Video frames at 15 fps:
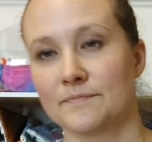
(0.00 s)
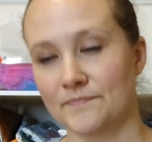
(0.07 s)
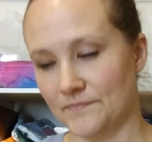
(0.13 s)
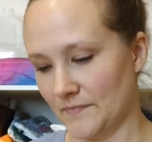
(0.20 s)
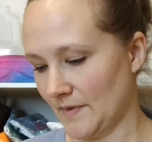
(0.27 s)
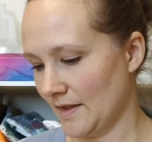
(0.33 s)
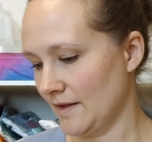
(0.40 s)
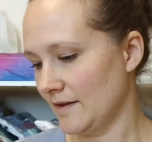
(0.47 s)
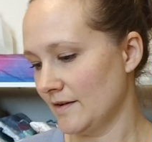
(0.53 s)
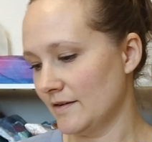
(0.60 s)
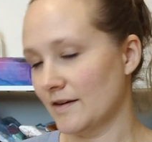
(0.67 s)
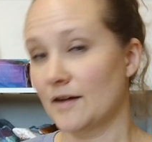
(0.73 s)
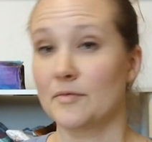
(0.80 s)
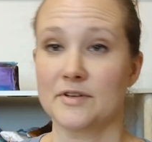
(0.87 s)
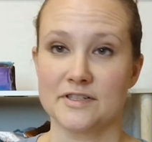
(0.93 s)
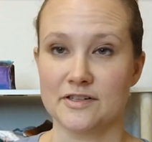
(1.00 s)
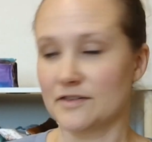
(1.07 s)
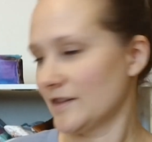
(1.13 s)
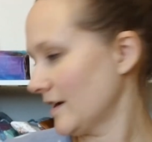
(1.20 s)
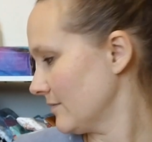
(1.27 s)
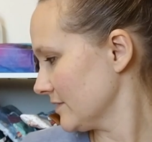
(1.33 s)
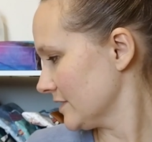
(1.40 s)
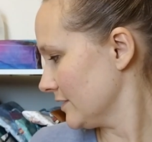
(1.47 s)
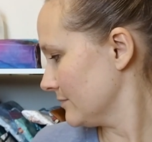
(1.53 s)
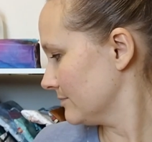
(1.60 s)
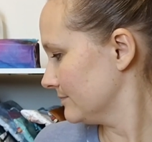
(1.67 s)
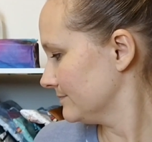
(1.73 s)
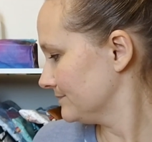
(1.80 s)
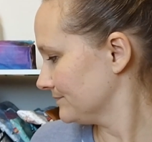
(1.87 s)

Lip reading: I want to start that one soon.